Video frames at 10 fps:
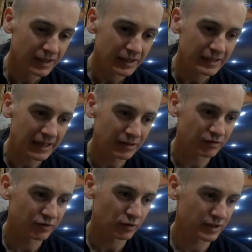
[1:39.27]
Now,
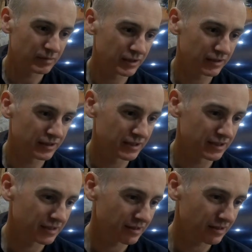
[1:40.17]
unfortunately,
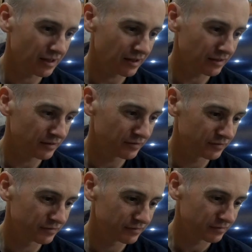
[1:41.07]
because
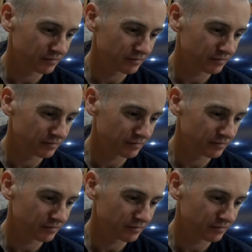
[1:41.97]
of